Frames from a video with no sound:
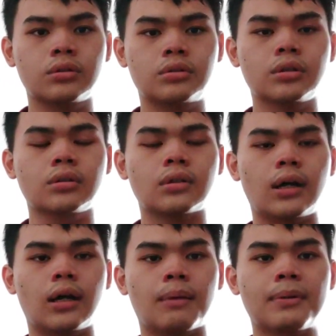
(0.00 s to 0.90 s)
YouTube
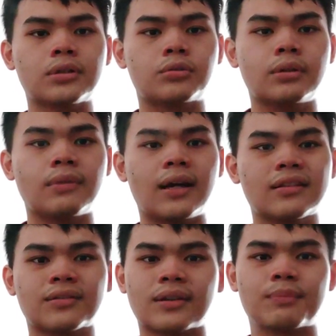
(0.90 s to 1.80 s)
about the 3
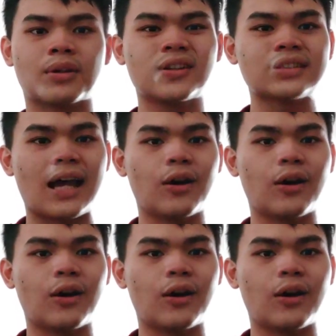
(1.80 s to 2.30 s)
months, because